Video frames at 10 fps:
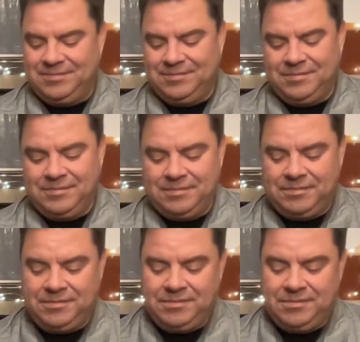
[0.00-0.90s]

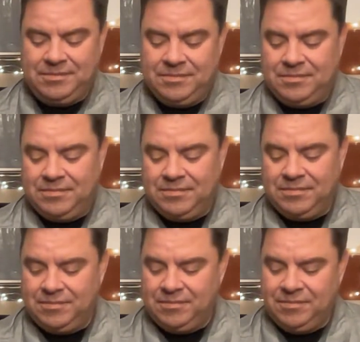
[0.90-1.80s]

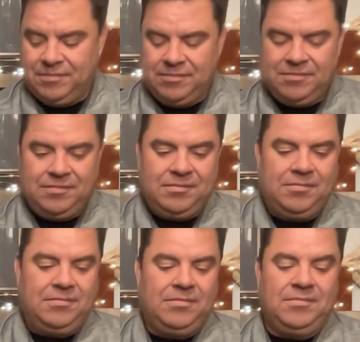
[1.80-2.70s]

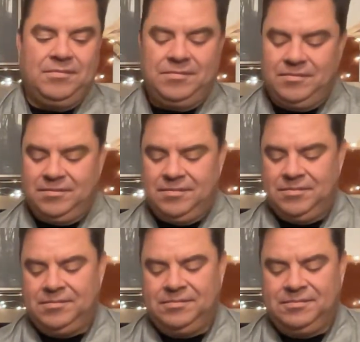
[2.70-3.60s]

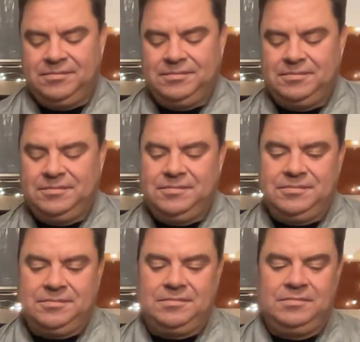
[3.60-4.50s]

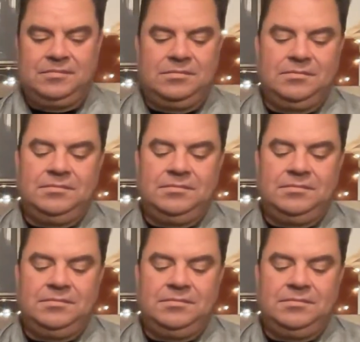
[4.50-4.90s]
No words are spoken by the person on screen.